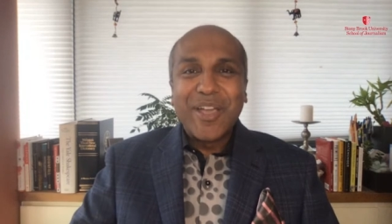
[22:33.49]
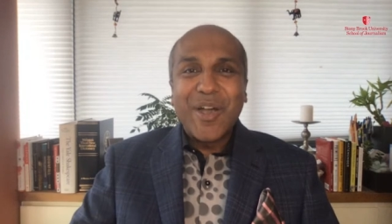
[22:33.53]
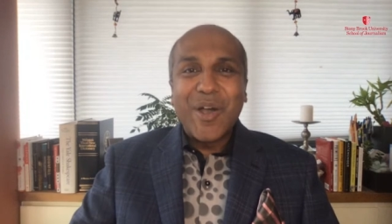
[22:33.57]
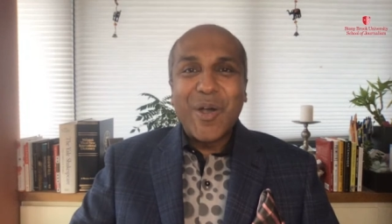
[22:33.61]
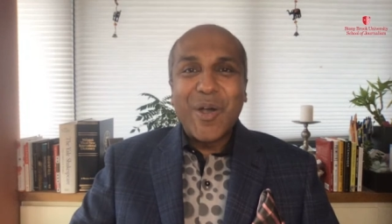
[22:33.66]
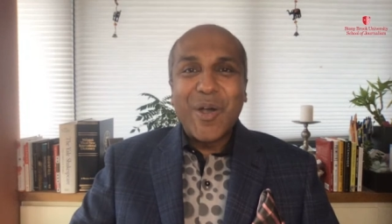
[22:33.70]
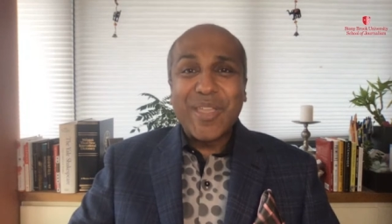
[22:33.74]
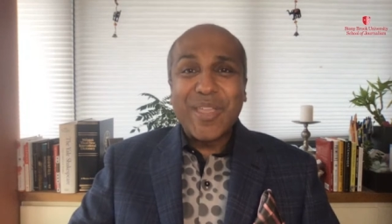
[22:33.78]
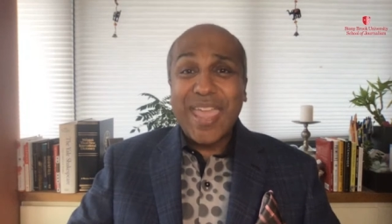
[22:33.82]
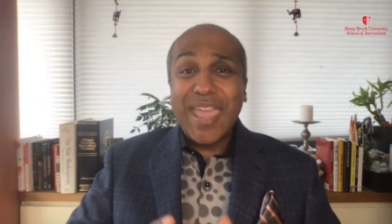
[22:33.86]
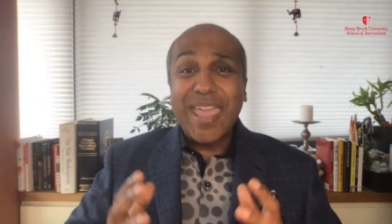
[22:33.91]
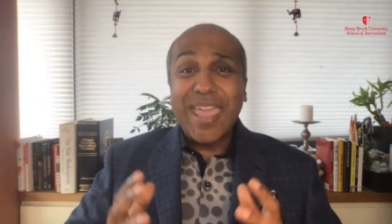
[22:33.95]

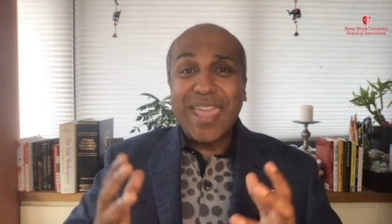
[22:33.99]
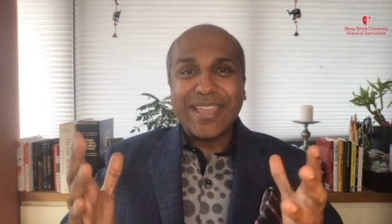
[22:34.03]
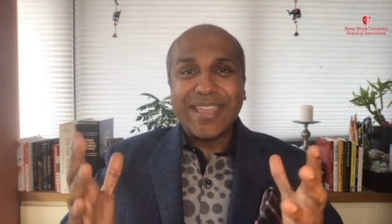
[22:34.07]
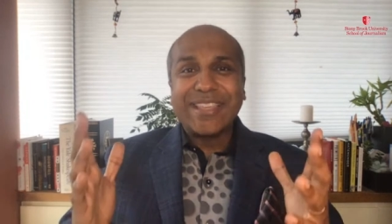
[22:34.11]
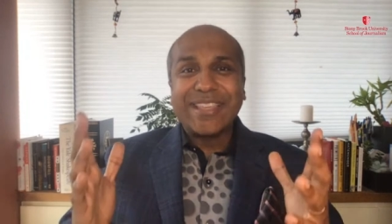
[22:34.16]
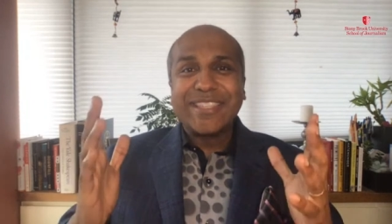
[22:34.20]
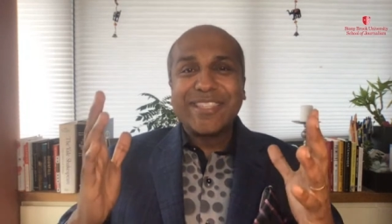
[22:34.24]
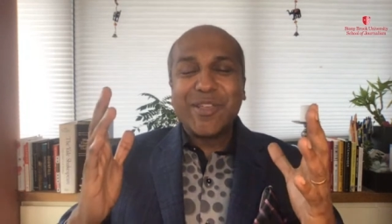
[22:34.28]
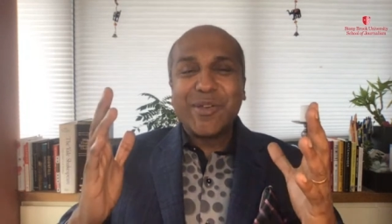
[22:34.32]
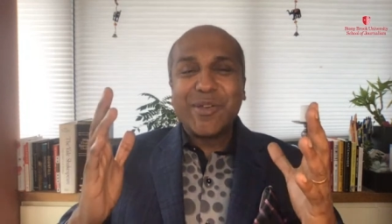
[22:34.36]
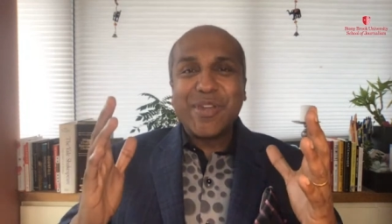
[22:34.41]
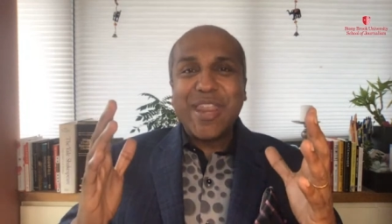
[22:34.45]
Okay,
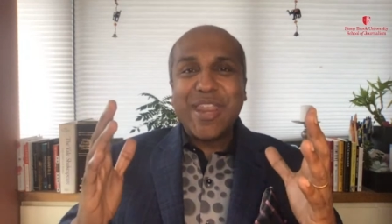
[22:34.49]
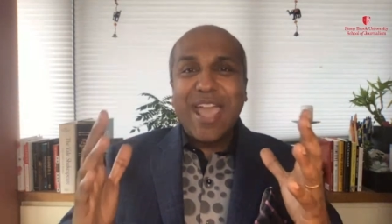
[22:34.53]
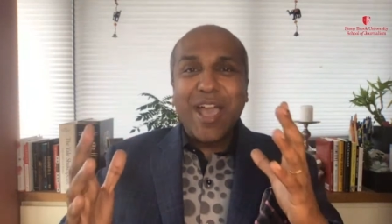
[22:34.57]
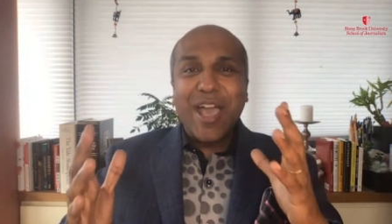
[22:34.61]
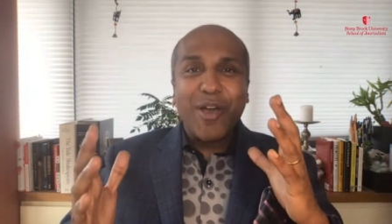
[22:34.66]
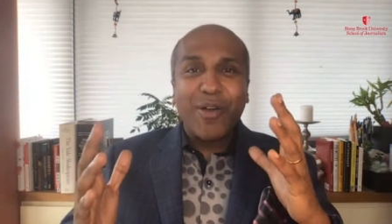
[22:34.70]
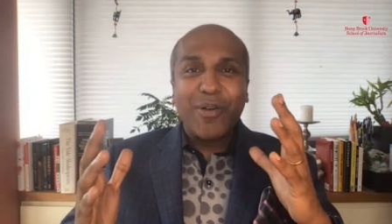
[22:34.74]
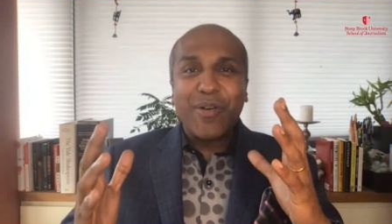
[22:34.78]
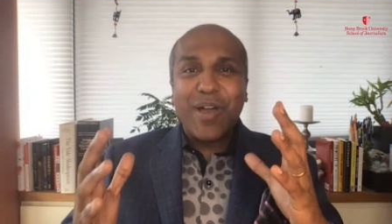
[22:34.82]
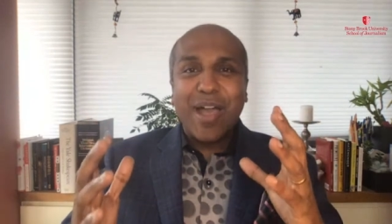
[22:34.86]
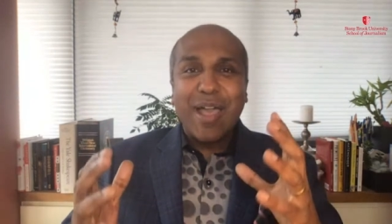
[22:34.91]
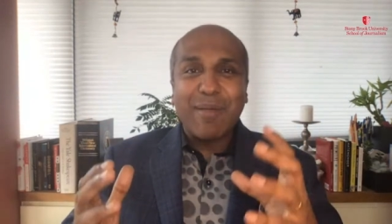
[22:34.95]
so
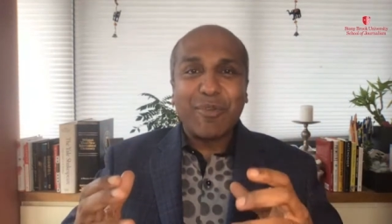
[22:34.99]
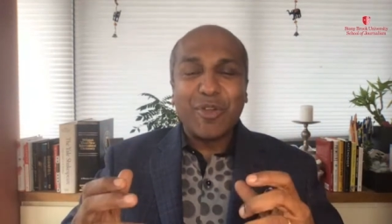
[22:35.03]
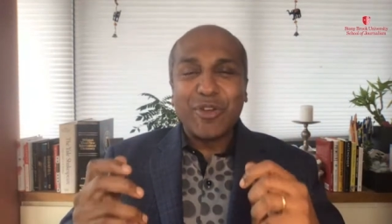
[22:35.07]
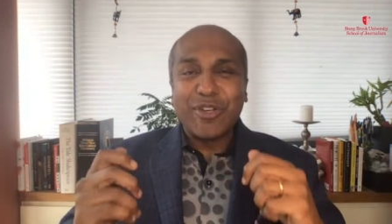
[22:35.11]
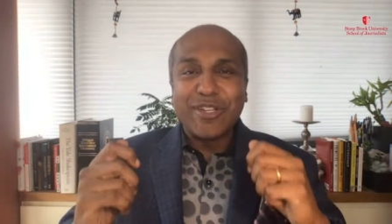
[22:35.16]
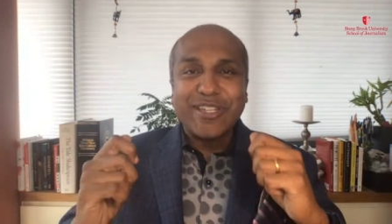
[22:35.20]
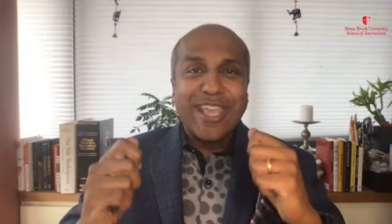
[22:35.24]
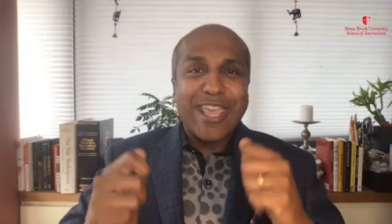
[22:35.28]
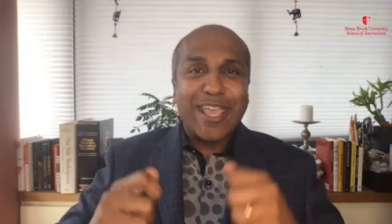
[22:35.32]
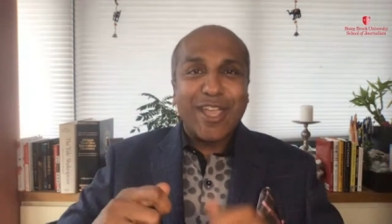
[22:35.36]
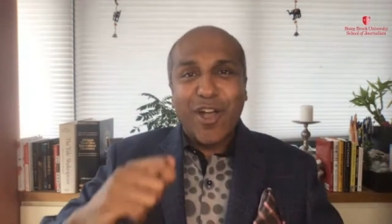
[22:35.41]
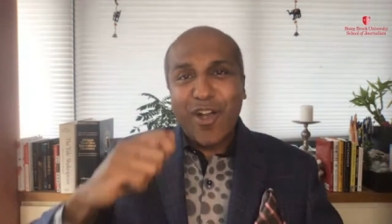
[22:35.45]
now I'm going
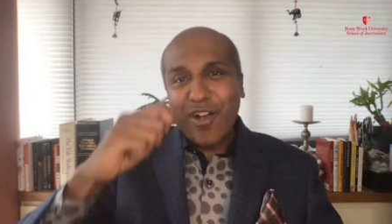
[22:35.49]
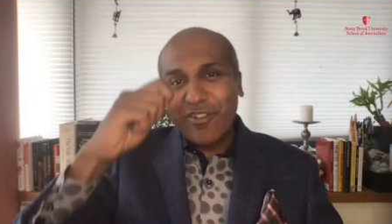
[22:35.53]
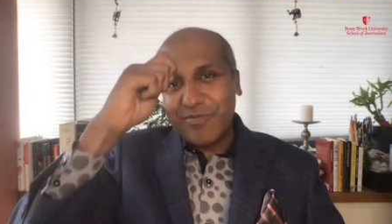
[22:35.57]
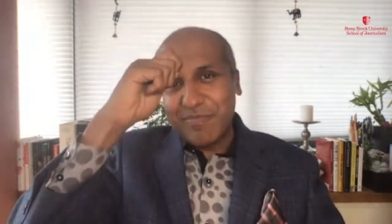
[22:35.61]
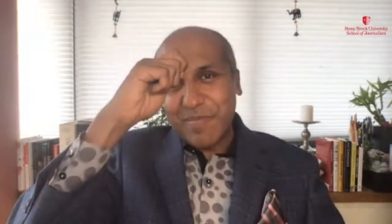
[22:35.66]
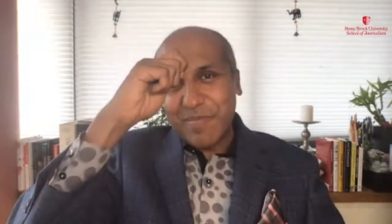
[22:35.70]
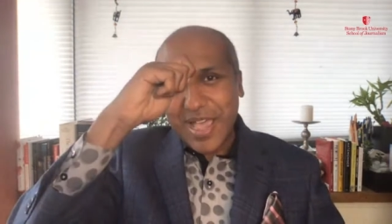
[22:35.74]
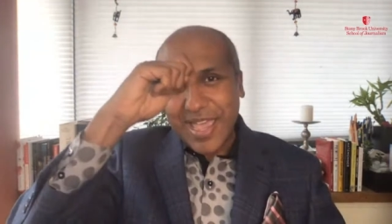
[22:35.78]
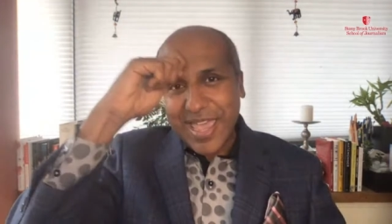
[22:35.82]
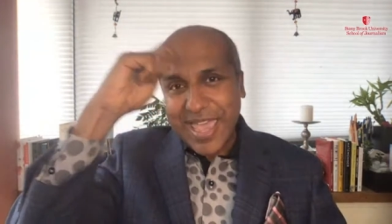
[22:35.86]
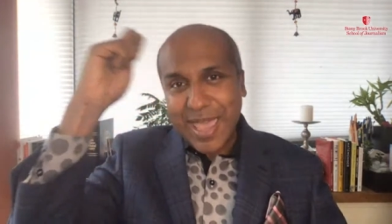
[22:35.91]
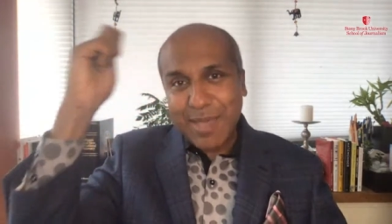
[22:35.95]
to take
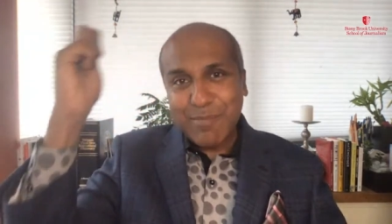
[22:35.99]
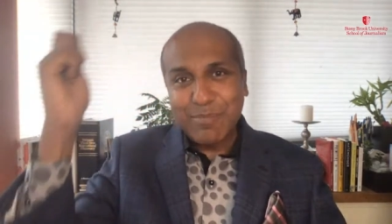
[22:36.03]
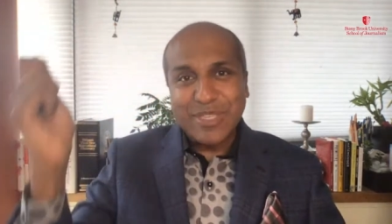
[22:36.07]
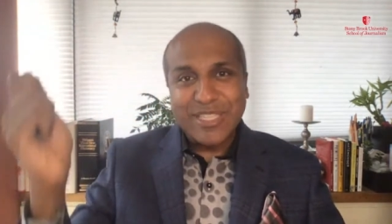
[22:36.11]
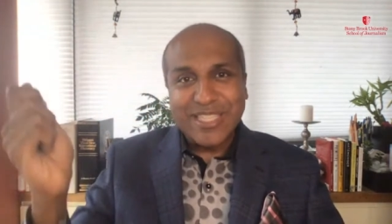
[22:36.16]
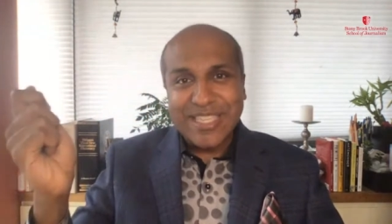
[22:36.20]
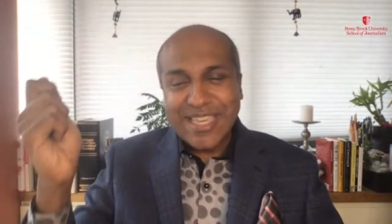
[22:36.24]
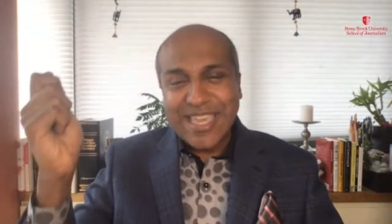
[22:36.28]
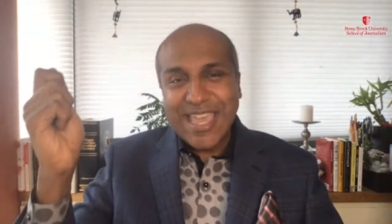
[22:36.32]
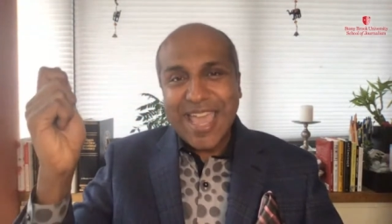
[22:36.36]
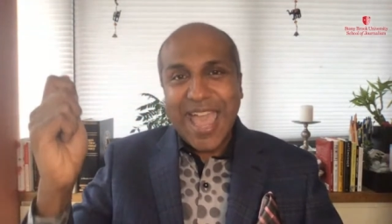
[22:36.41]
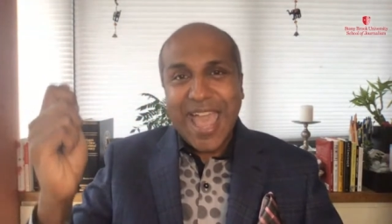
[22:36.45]
off my
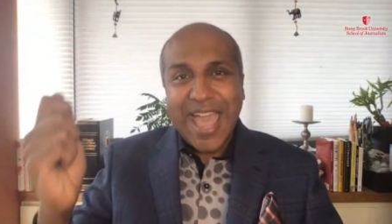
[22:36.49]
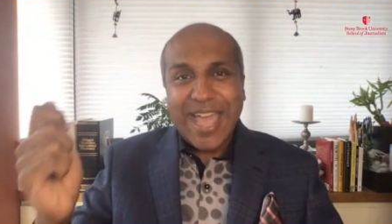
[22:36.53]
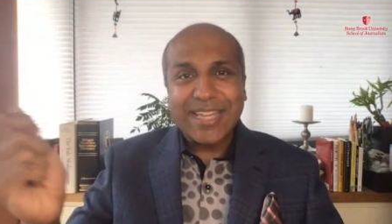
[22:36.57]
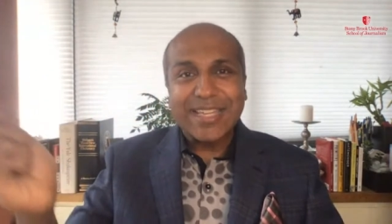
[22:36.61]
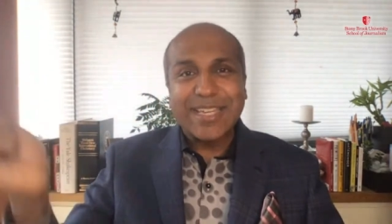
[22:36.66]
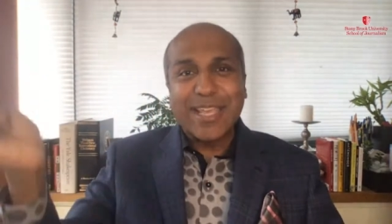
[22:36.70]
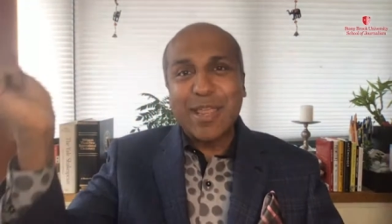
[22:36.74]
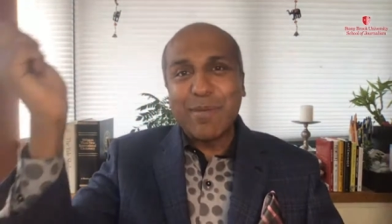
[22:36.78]
MC hat